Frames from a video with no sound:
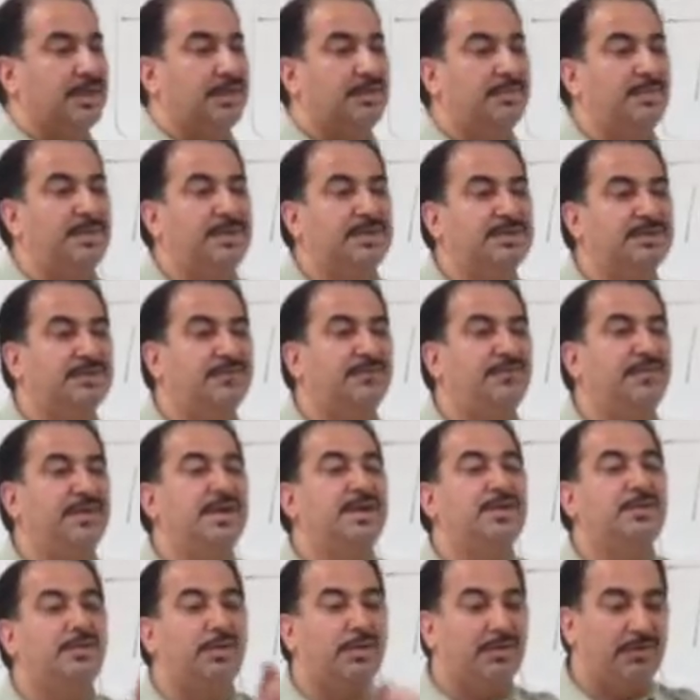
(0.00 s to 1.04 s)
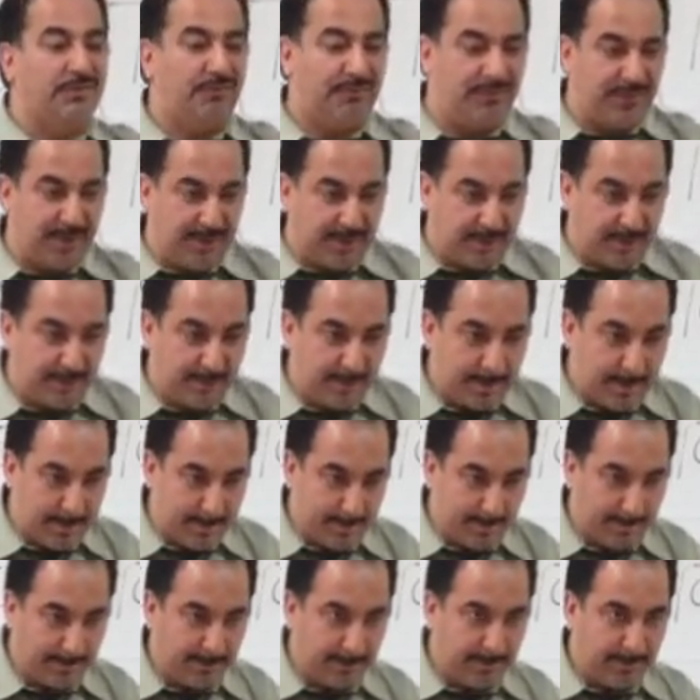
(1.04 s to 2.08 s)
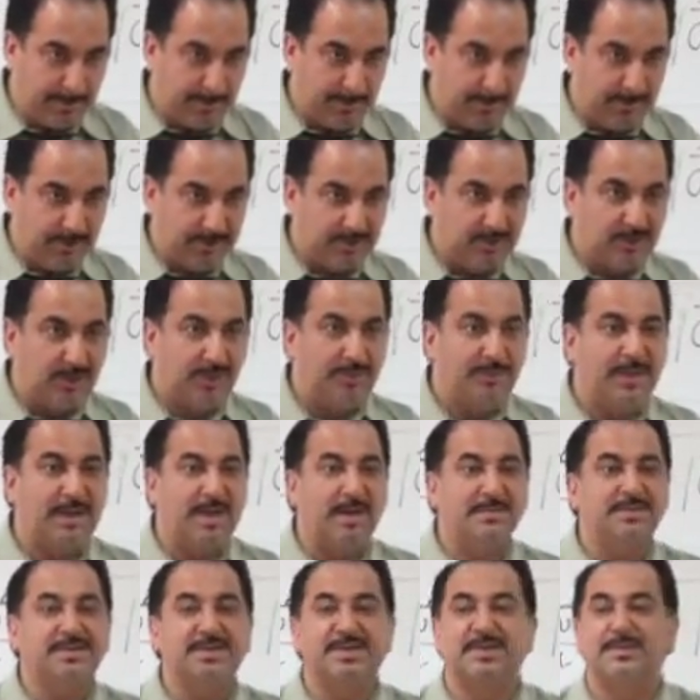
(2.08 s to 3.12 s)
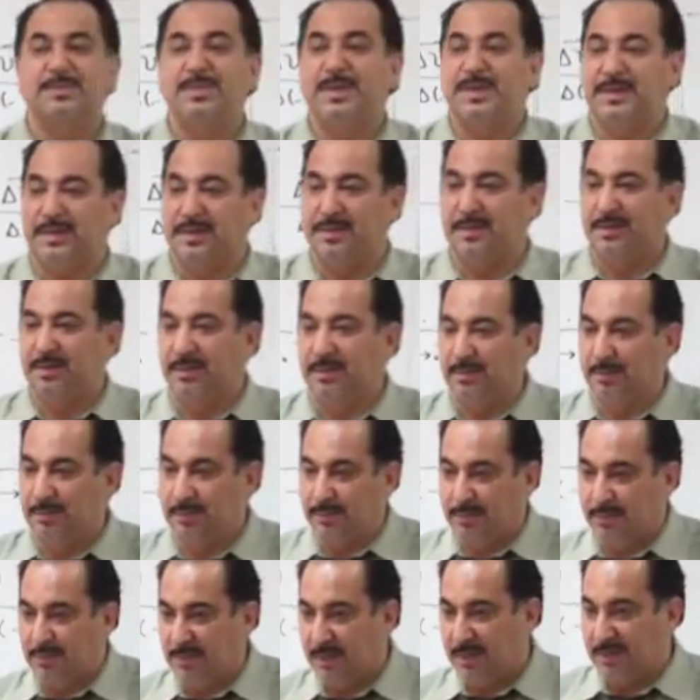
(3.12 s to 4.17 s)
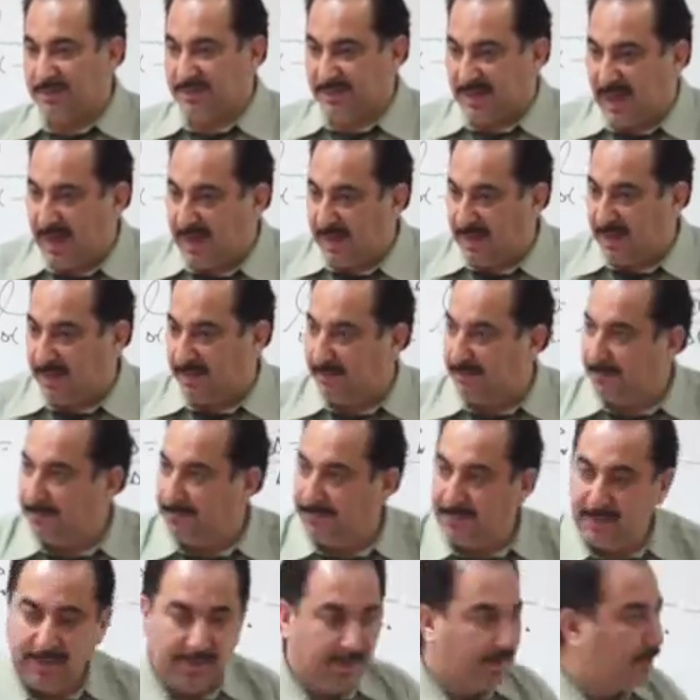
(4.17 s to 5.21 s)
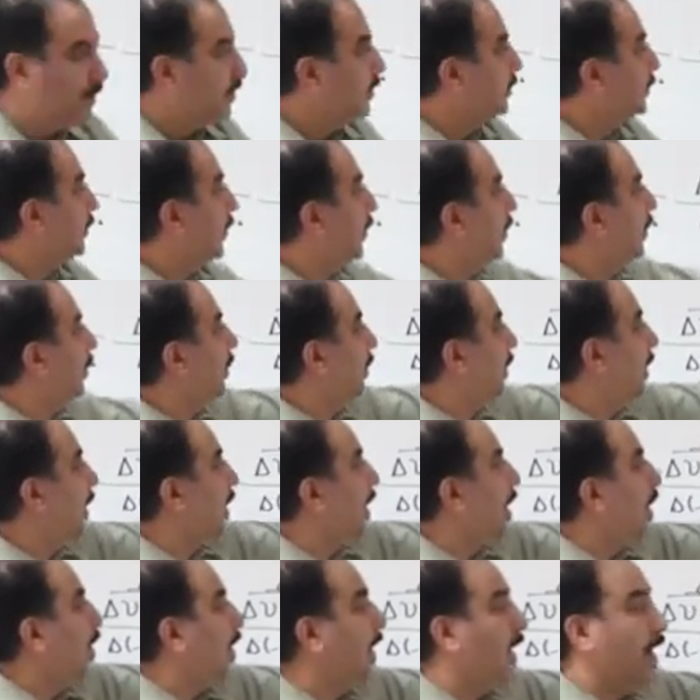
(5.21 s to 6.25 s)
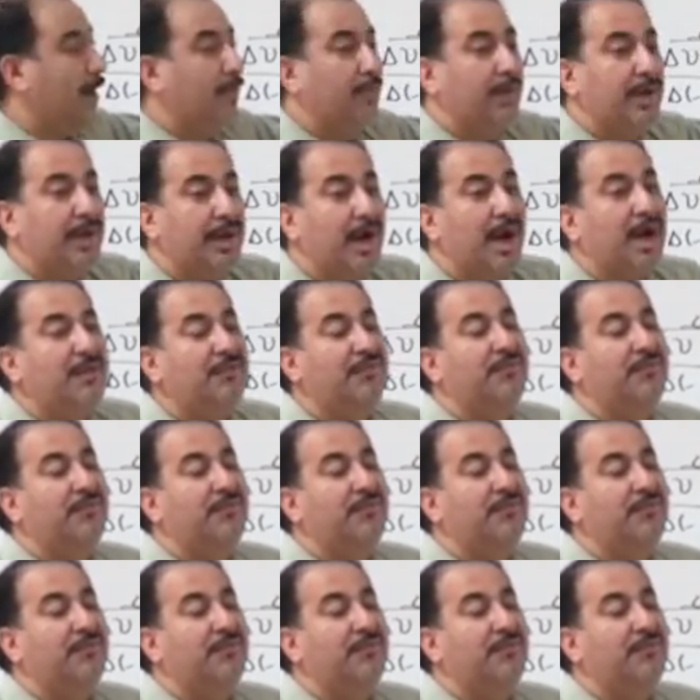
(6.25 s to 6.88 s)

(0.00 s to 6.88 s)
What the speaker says: it means v dot v. So it becomes a speed, scalar. So, okay, we write